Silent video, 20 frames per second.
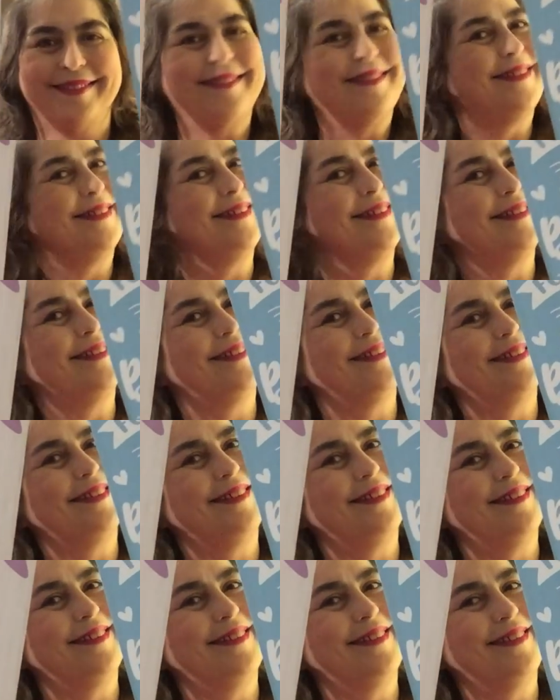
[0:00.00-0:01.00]

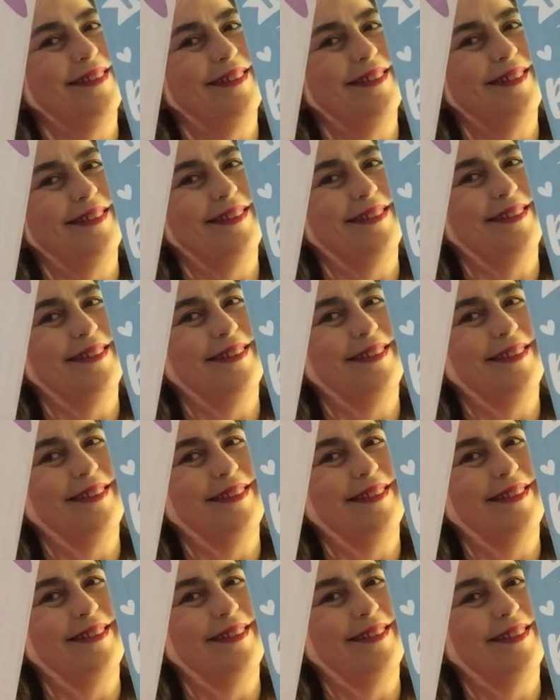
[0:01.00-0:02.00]

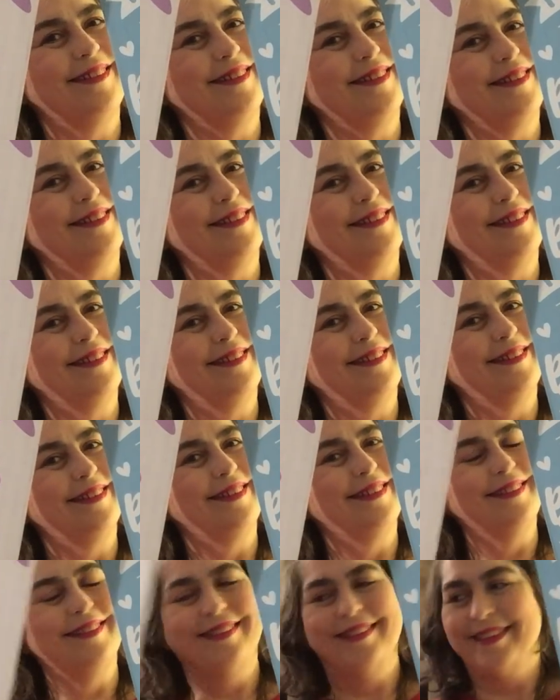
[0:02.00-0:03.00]

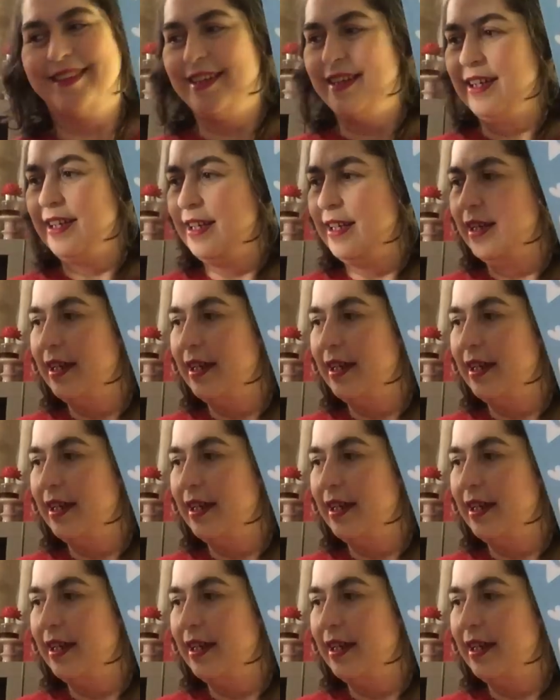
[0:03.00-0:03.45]
Nothing is said.